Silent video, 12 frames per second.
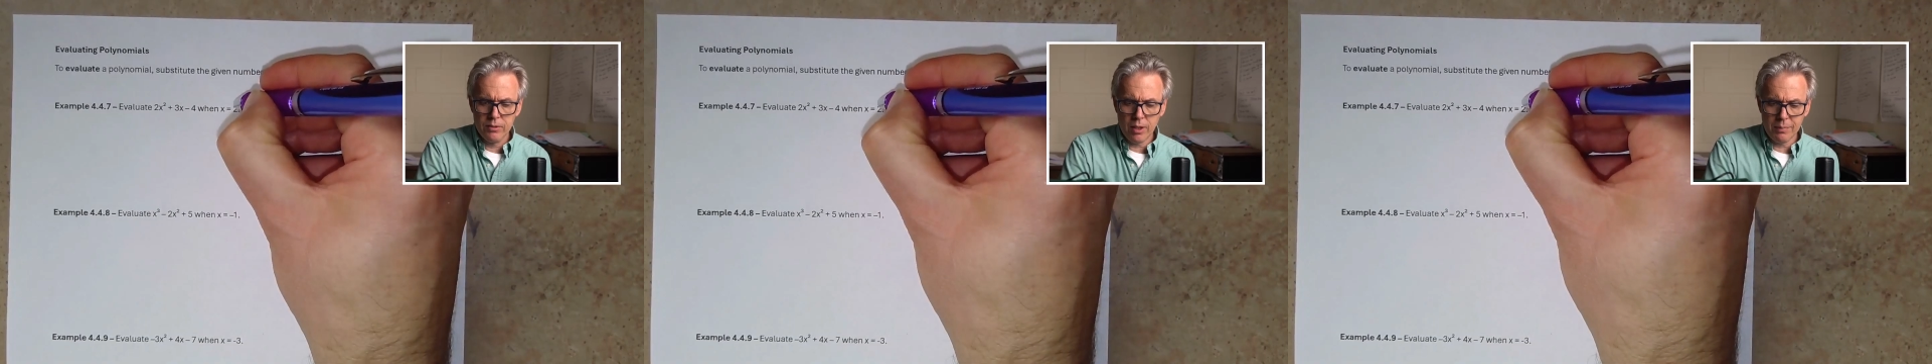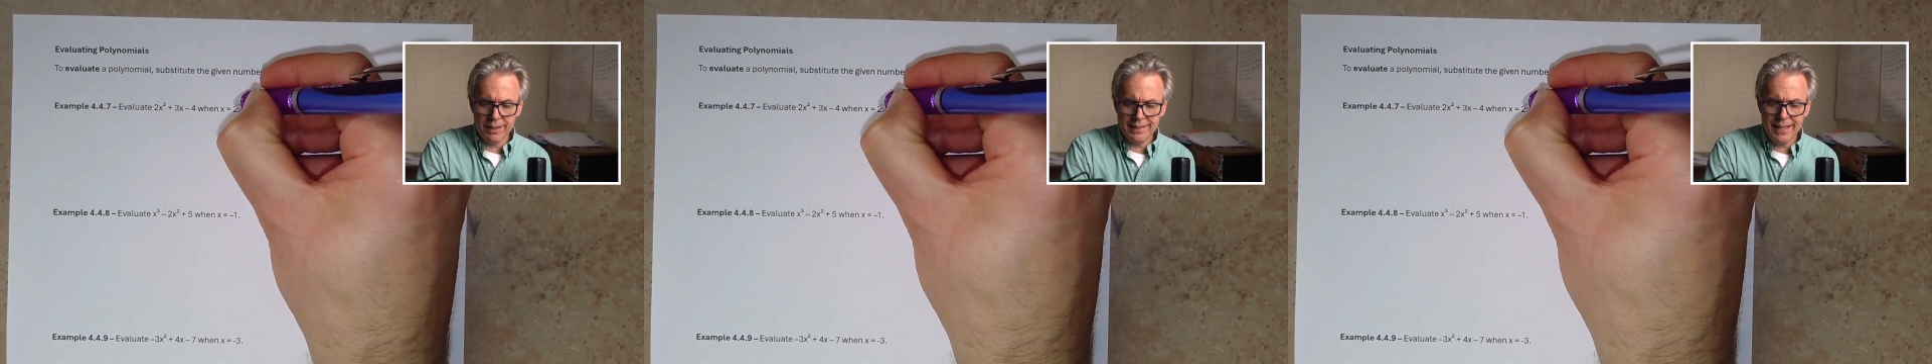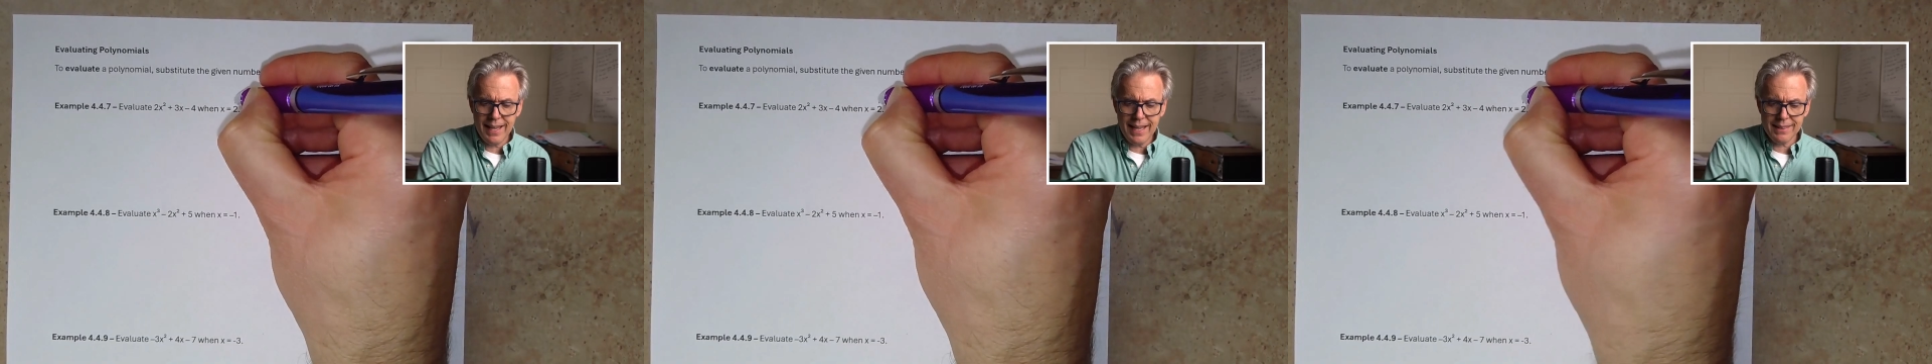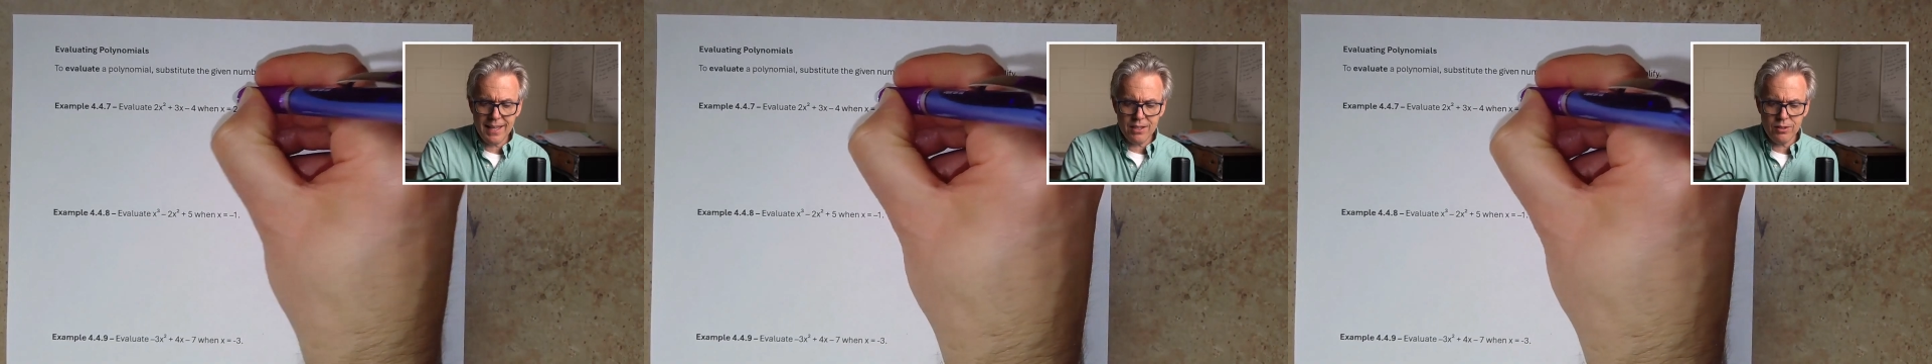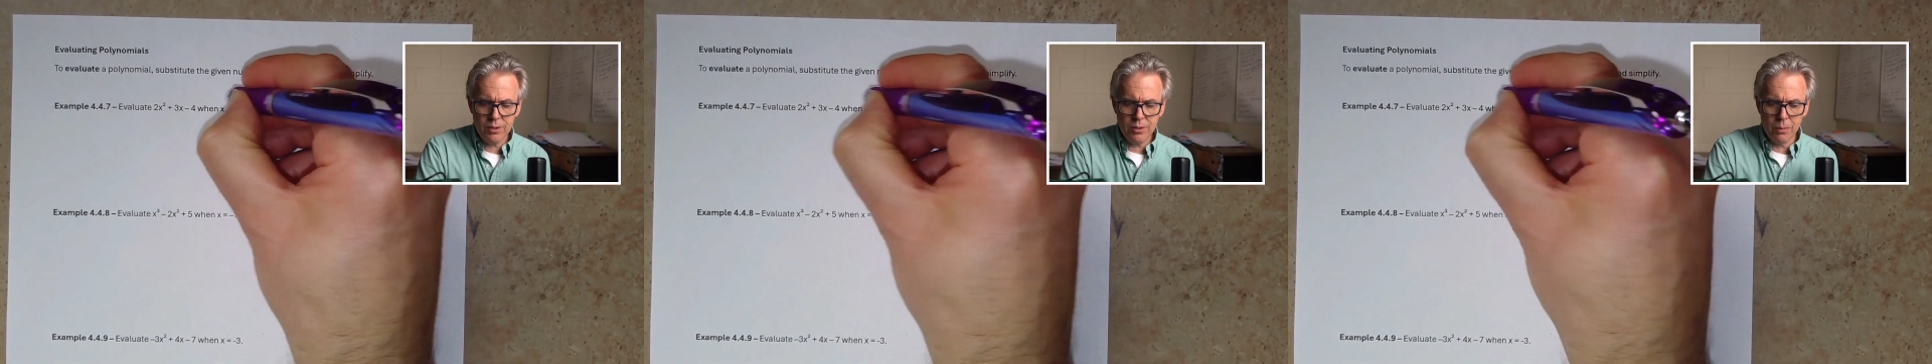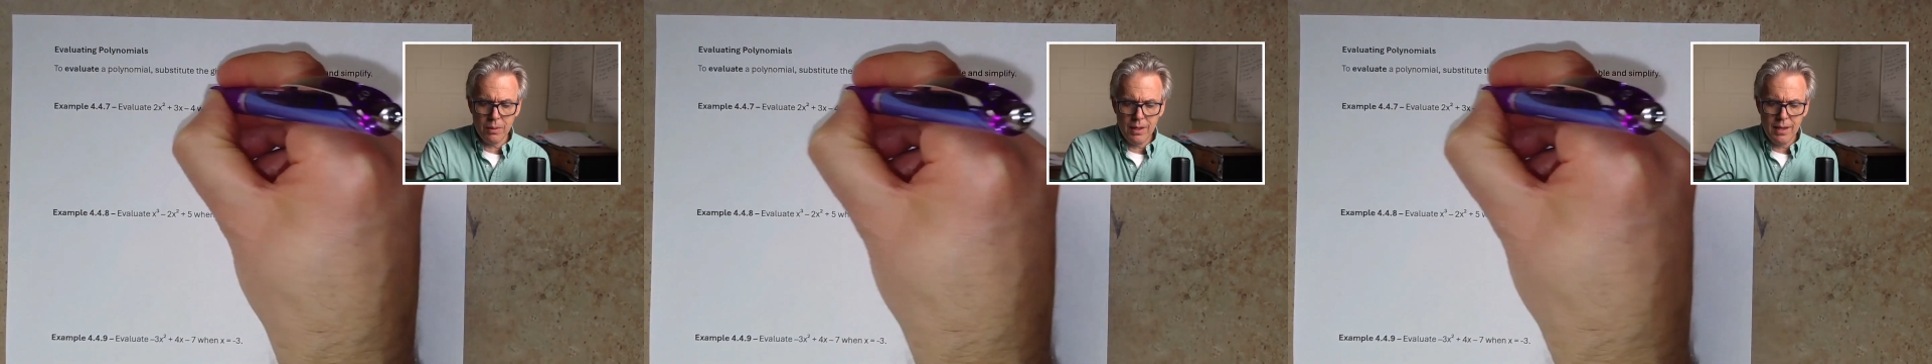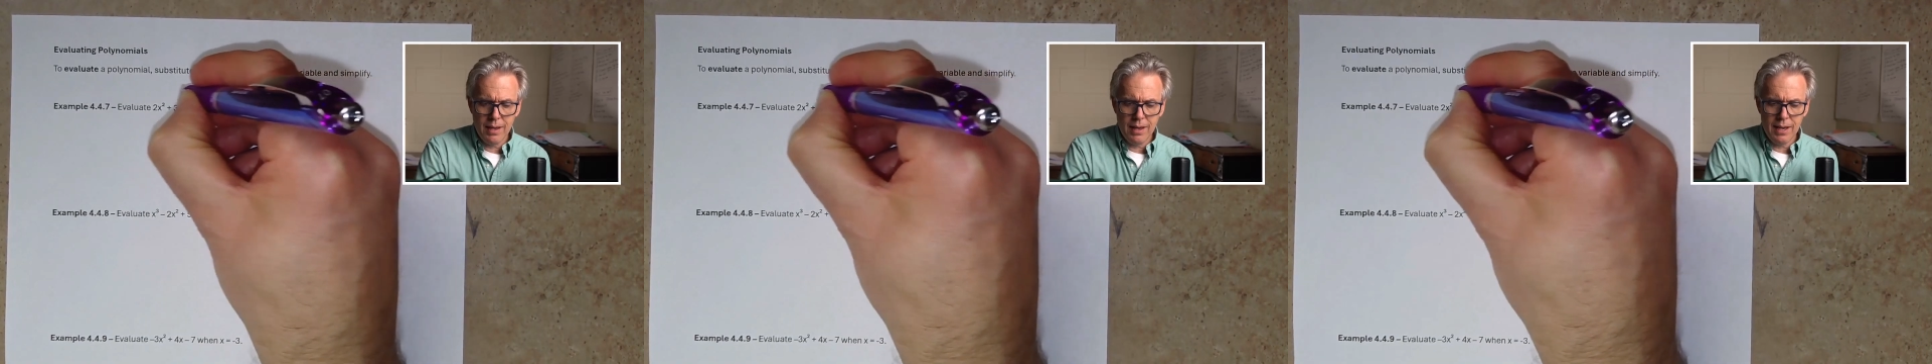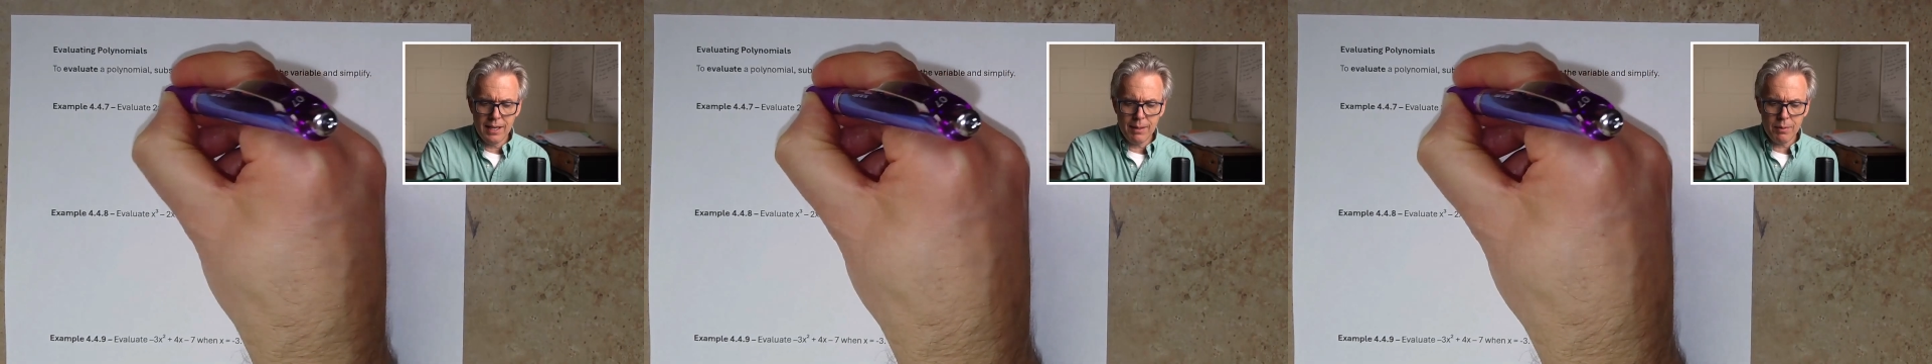I'm going to take that 2,
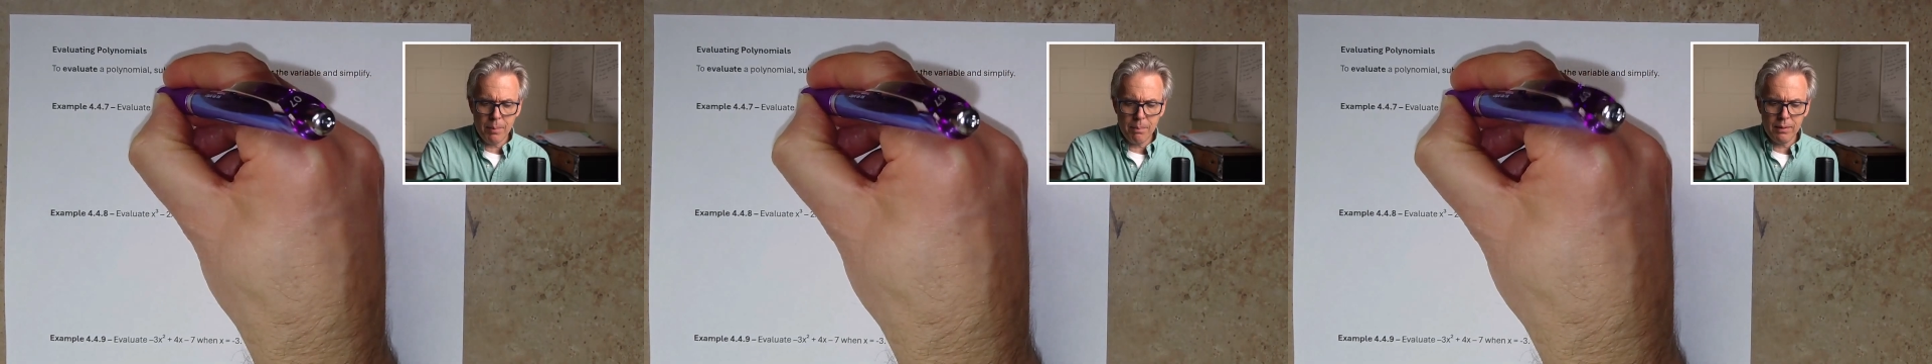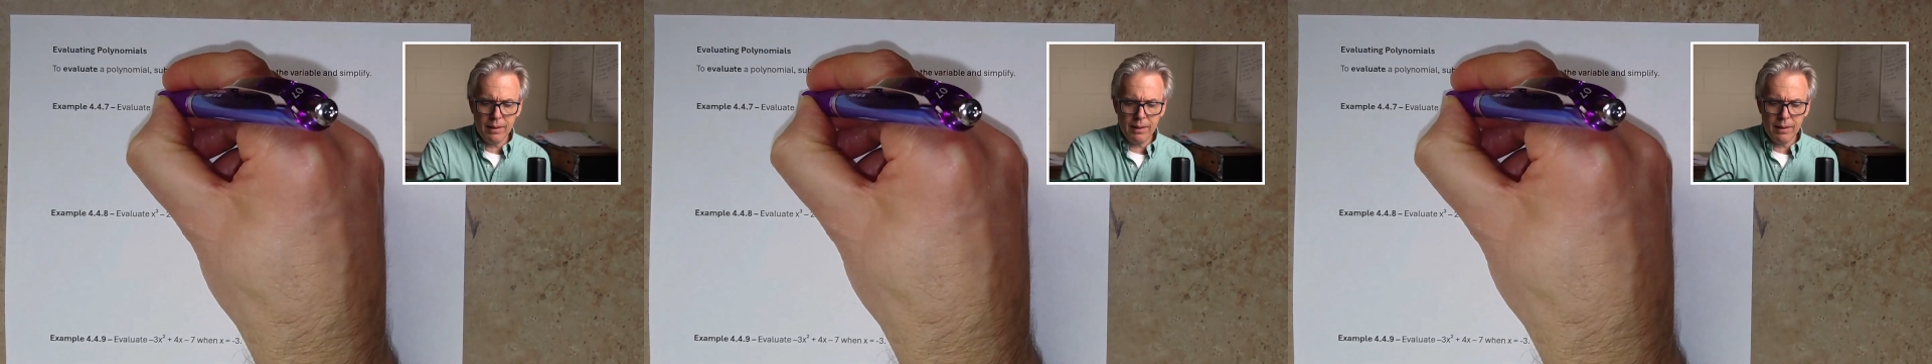and I'm going to